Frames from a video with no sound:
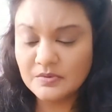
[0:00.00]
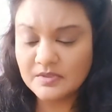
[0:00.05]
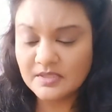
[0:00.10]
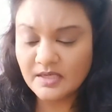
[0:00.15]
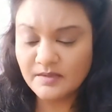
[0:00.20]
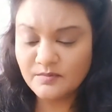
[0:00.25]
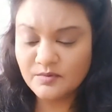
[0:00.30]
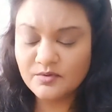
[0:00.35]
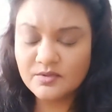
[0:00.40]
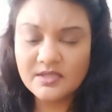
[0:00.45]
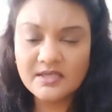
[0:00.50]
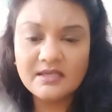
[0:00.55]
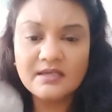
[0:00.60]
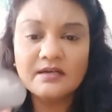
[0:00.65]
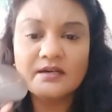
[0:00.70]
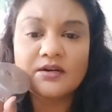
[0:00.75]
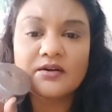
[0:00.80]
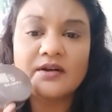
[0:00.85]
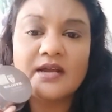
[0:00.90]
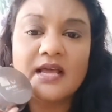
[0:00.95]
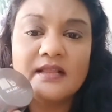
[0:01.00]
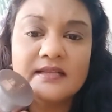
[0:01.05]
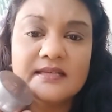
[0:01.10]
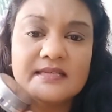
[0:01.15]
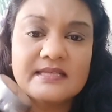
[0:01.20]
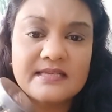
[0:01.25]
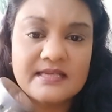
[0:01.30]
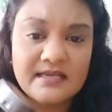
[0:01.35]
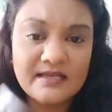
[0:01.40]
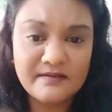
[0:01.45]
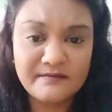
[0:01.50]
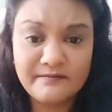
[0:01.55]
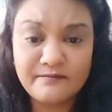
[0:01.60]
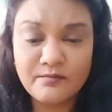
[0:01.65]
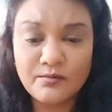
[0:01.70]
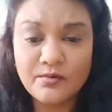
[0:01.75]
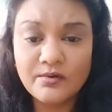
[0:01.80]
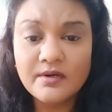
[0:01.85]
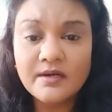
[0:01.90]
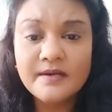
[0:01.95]
I'm using a Kralin
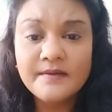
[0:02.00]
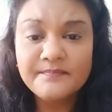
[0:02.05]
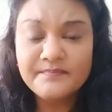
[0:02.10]
TL4.